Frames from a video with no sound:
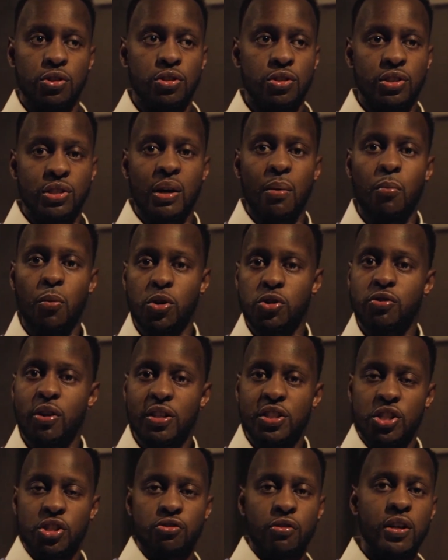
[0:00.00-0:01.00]
somewhat
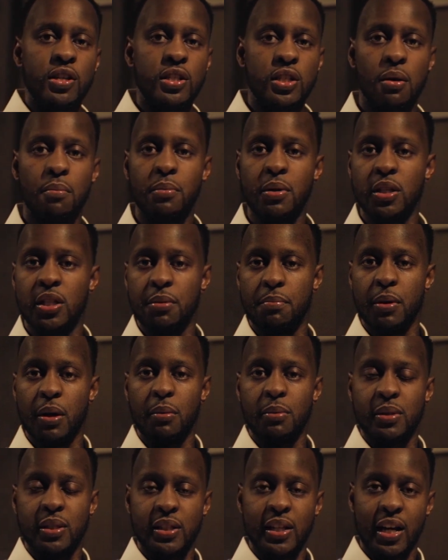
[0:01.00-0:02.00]
try to train somebody to be
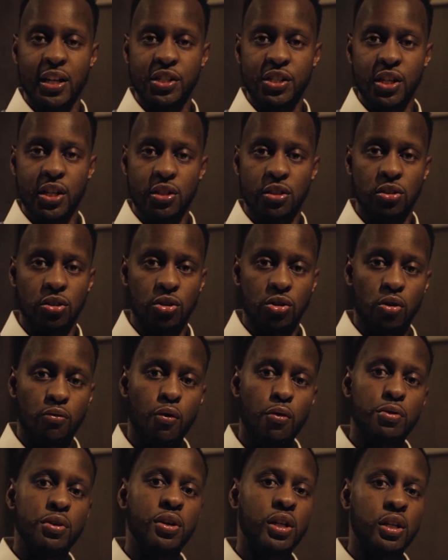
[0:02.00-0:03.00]
able to digest,
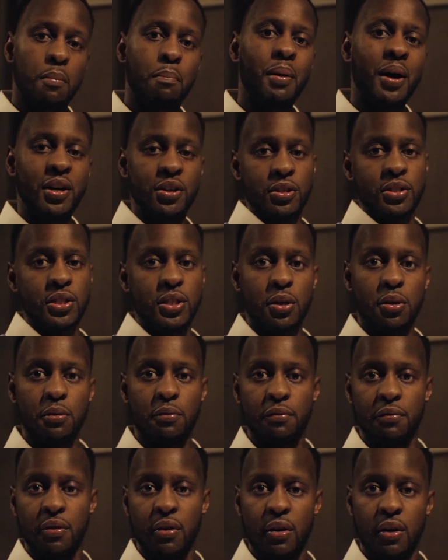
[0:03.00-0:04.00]
you're only going to bite
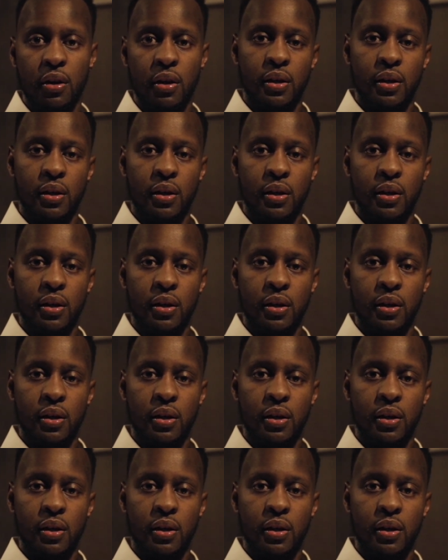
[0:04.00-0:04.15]
yourself.